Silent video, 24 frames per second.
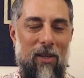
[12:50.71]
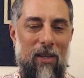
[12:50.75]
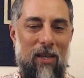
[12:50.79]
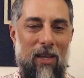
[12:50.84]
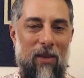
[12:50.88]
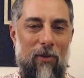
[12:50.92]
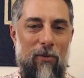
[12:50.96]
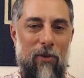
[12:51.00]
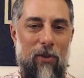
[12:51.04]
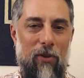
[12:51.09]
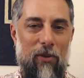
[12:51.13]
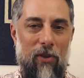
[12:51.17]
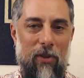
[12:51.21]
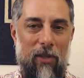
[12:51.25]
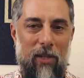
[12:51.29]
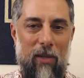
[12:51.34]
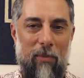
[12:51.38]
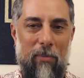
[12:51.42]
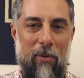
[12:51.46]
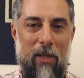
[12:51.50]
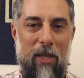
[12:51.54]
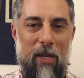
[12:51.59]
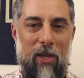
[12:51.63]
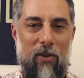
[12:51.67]
It feels a little
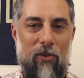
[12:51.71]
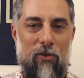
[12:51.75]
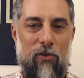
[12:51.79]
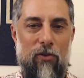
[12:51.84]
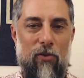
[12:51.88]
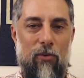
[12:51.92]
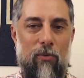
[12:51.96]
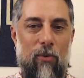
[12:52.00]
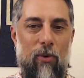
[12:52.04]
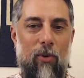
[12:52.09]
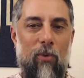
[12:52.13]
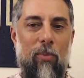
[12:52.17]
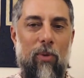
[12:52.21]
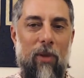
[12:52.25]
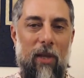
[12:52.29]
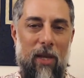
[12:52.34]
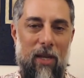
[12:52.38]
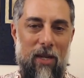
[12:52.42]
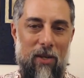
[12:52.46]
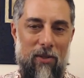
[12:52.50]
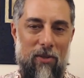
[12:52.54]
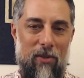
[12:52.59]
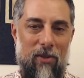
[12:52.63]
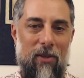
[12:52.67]
bit like a strobe
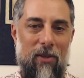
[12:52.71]
light.